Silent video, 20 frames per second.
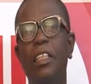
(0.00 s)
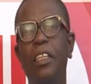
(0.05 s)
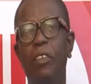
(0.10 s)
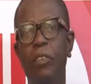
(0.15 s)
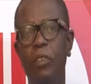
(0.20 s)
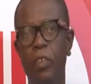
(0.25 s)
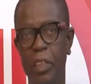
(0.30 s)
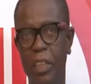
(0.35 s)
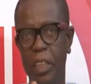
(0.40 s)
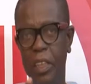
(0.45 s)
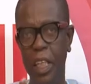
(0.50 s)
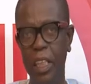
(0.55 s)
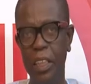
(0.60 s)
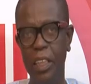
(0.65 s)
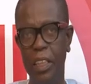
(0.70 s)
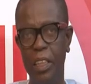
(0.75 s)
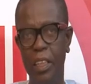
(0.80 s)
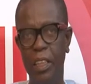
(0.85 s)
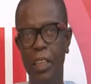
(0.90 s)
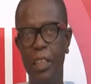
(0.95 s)

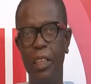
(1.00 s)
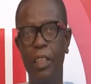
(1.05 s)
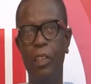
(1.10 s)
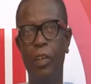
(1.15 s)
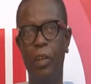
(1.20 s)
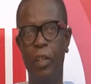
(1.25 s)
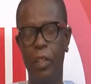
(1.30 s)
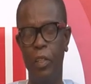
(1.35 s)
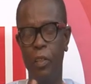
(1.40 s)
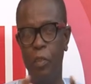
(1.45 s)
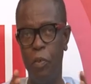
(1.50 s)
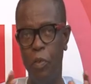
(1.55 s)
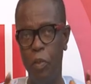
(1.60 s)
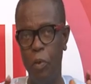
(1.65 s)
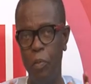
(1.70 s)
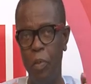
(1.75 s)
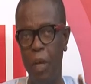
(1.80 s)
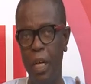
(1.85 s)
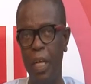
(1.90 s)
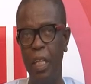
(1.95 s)
researching on
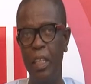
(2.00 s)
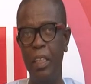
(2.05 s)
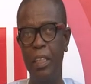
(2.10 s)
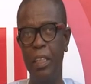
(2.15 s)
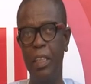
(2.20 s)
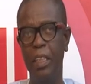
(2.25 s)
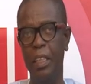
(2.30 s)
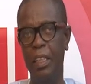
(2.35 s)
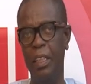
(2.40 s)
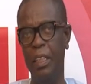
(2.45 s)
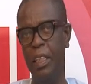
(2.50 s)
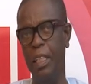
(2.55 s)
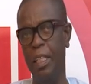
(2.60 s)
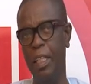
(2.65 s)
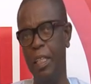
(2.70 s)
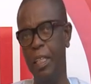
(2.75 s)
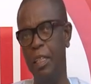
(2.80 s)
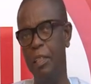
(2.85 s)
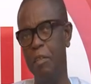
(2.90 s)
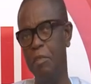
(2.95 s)
Nkrumah in the